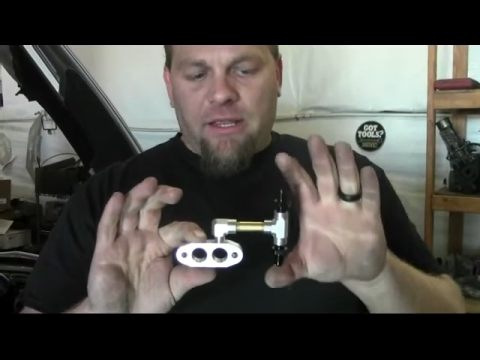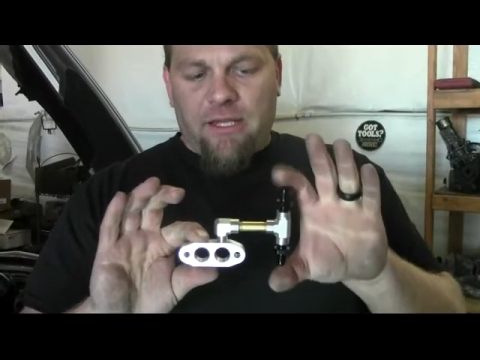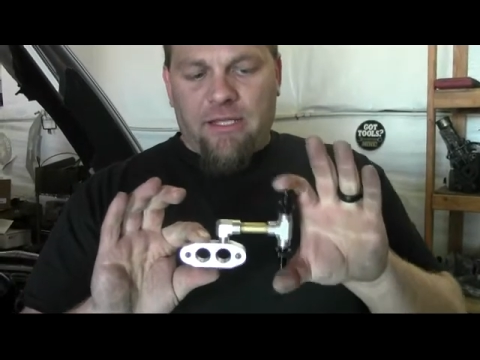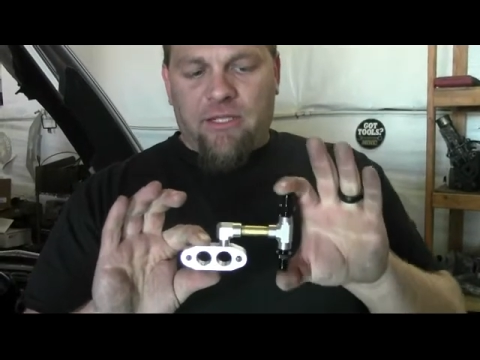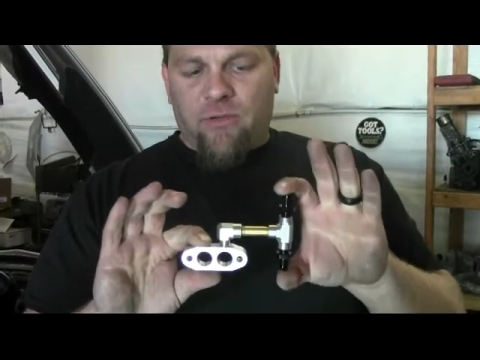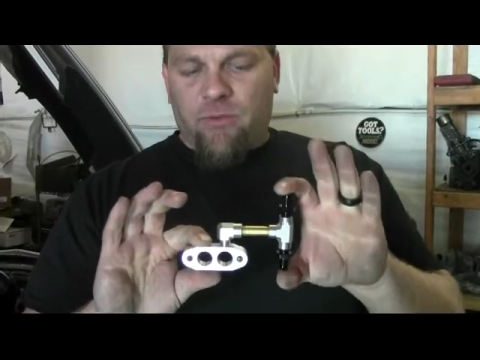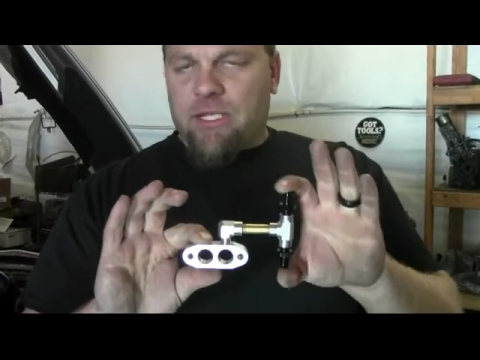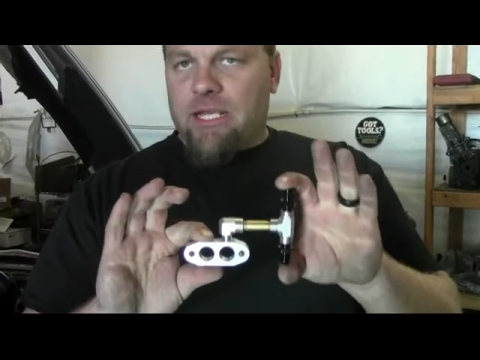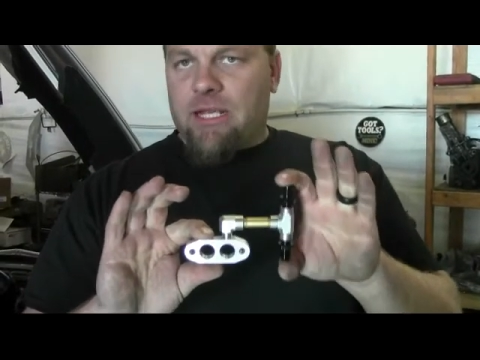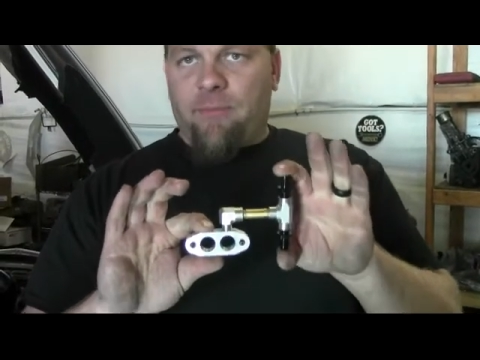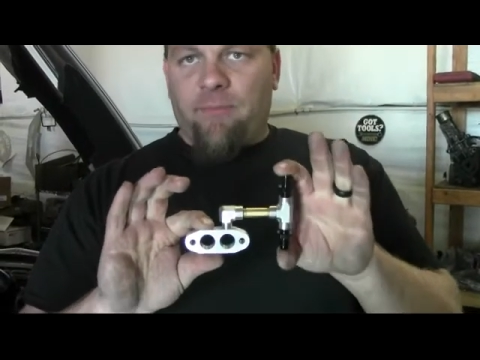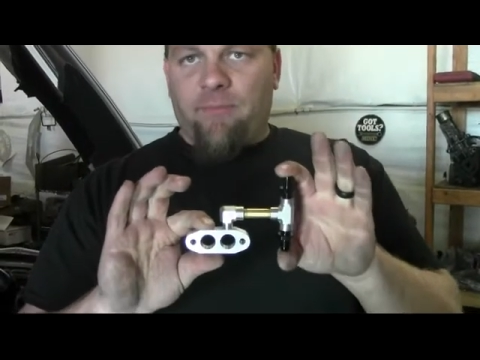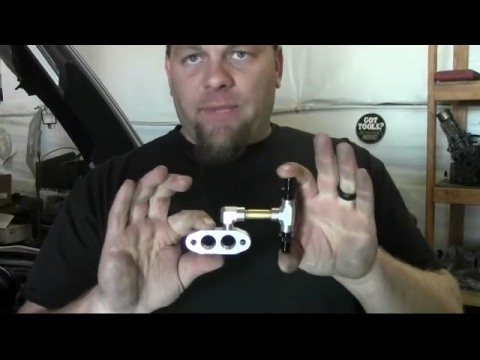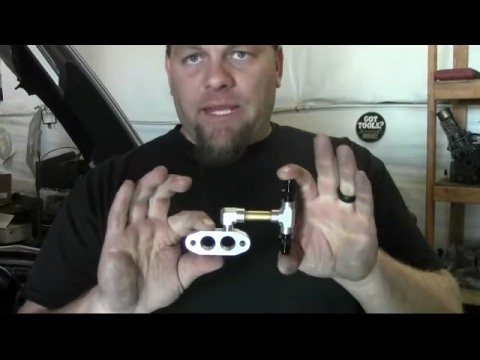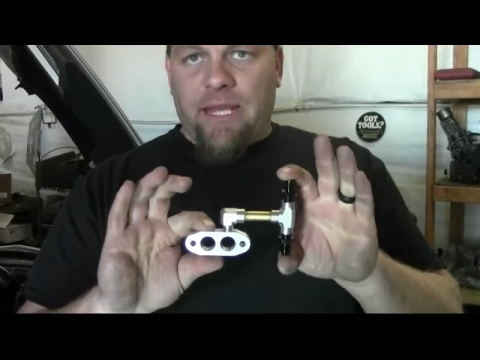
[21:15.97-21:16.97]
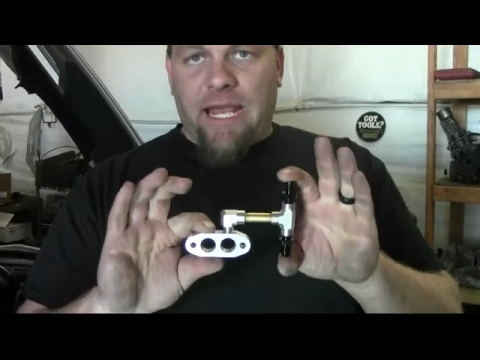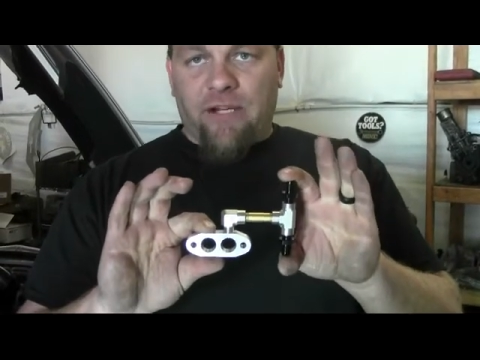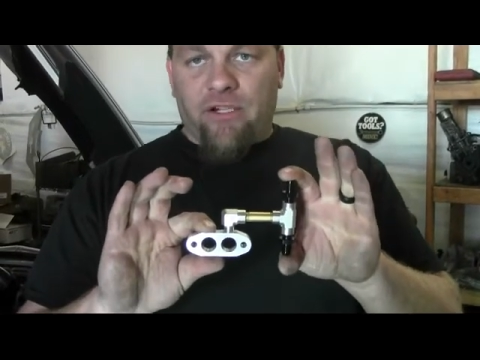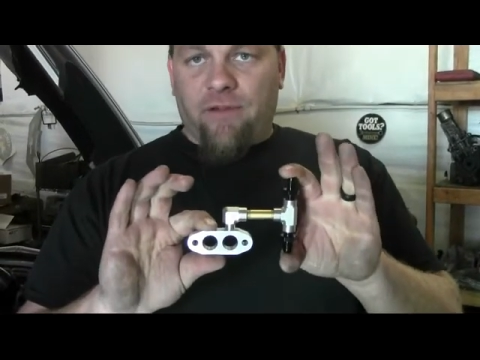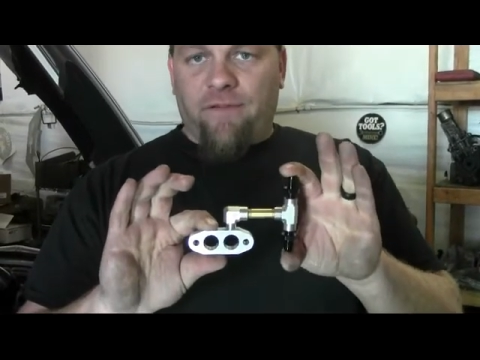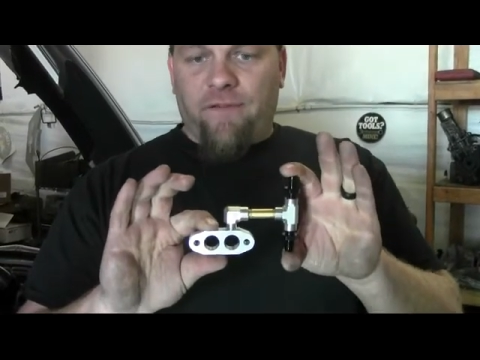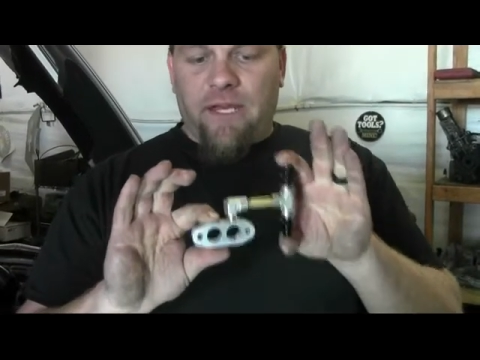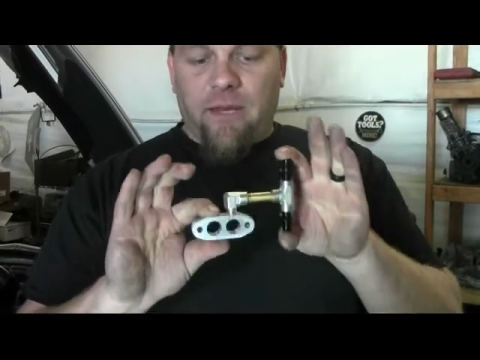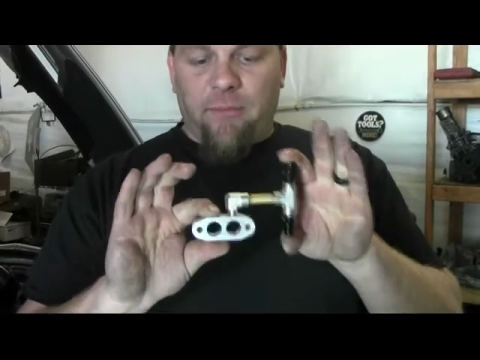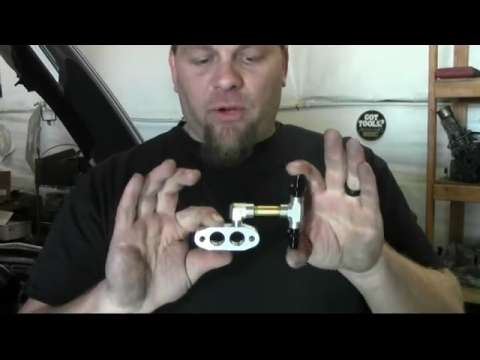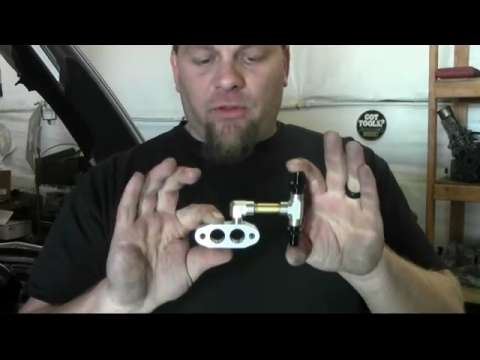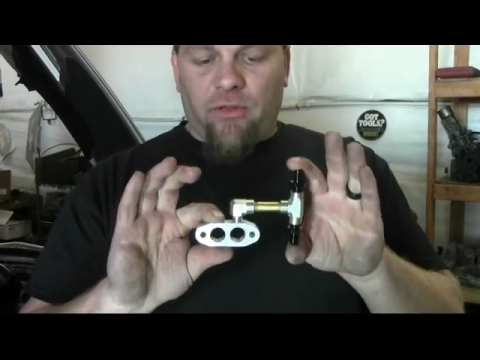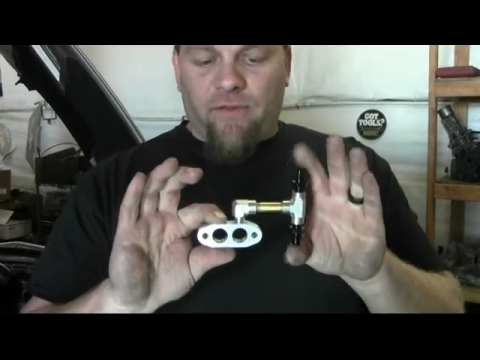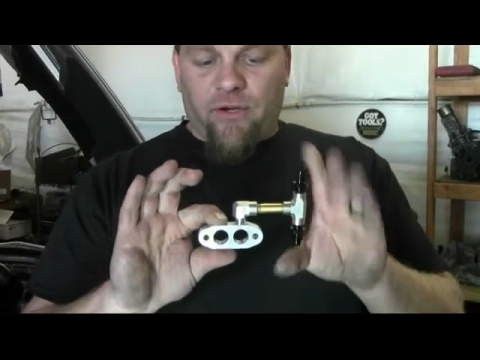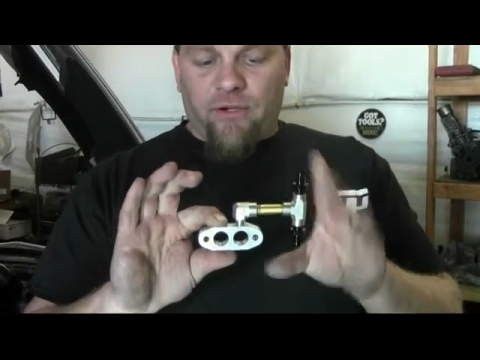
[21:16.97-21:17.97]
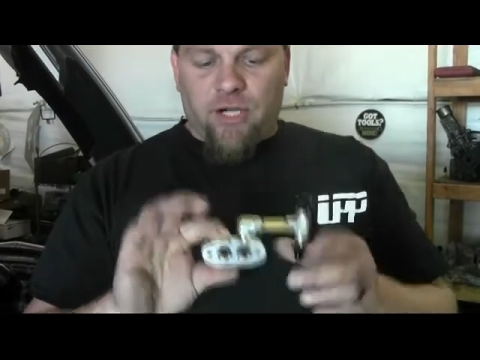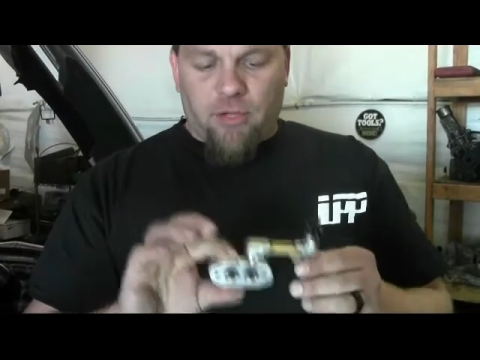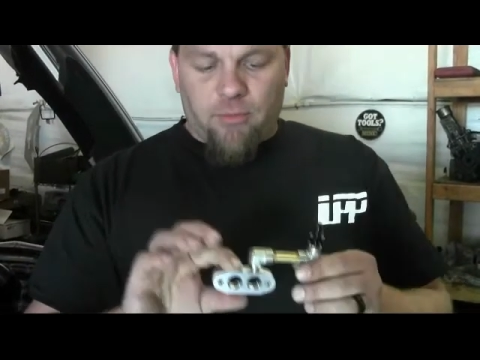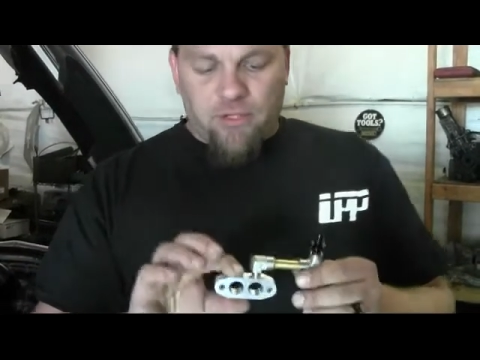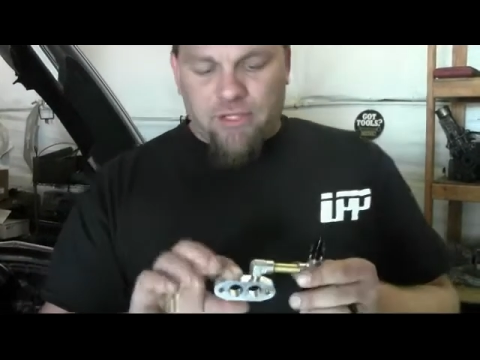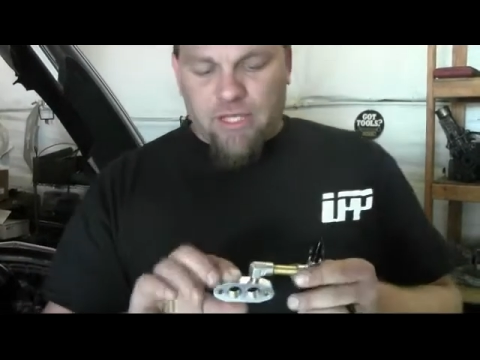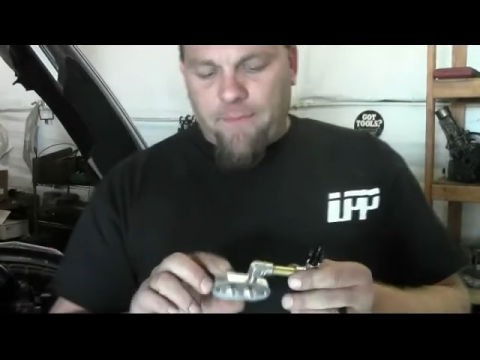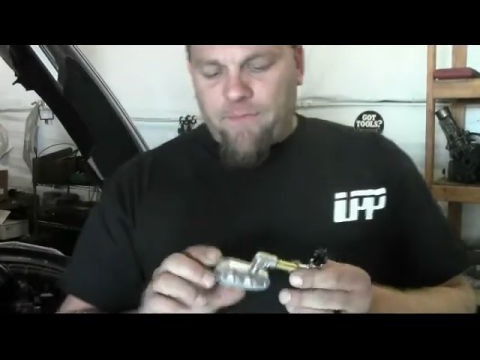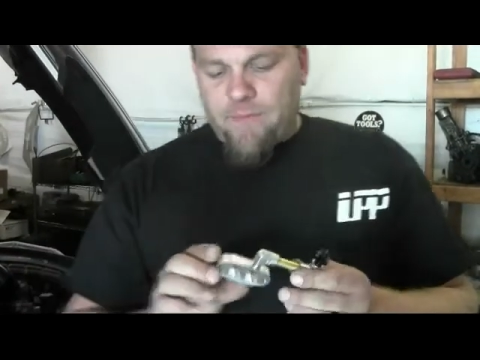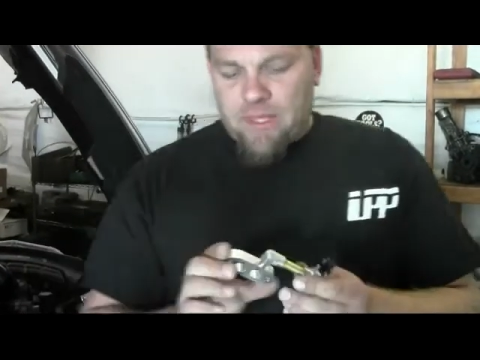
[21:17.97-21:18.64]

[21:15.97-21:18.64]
These are what's going to be actually feeding both of our turbos.